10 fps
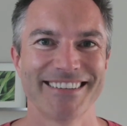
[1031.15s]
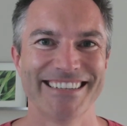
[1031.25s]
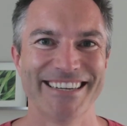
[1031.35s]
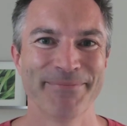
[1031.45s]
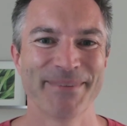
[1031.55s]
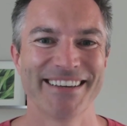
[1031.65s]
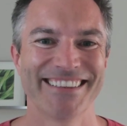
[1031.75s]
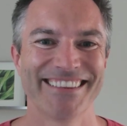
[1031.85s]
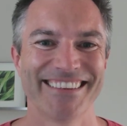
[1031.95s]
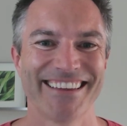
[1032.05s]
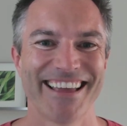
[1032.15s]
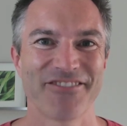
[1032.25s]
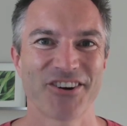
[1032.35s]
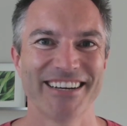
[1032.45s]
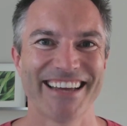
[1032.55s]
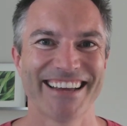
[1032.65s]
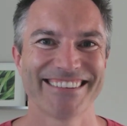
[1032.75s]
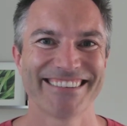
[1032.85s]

team. Have a great day.